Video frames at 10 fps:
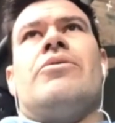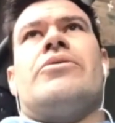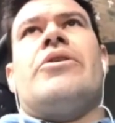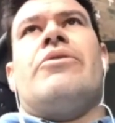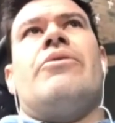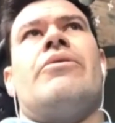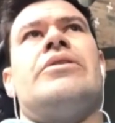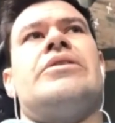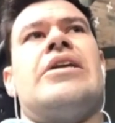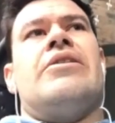So
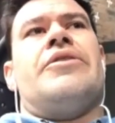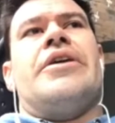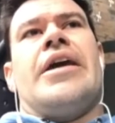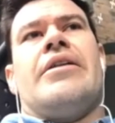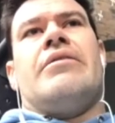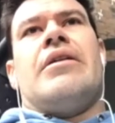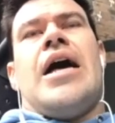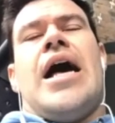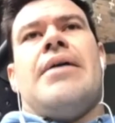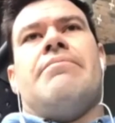instead of looking at
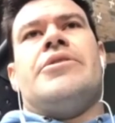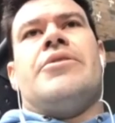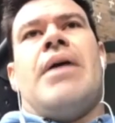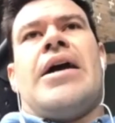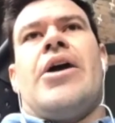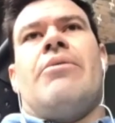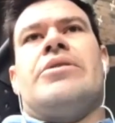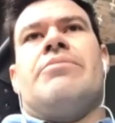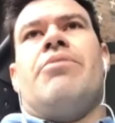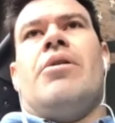tobacco as
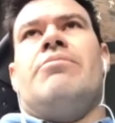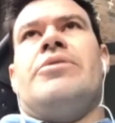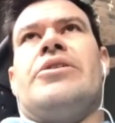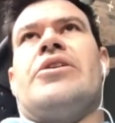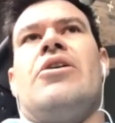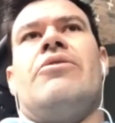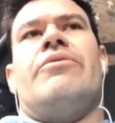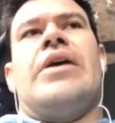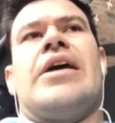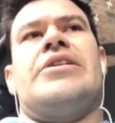the problem to solve,
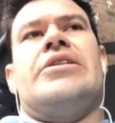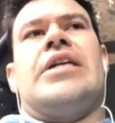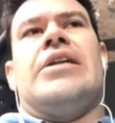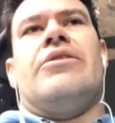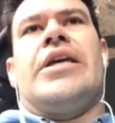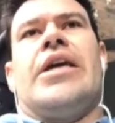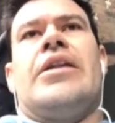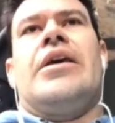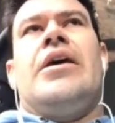we actually started looking at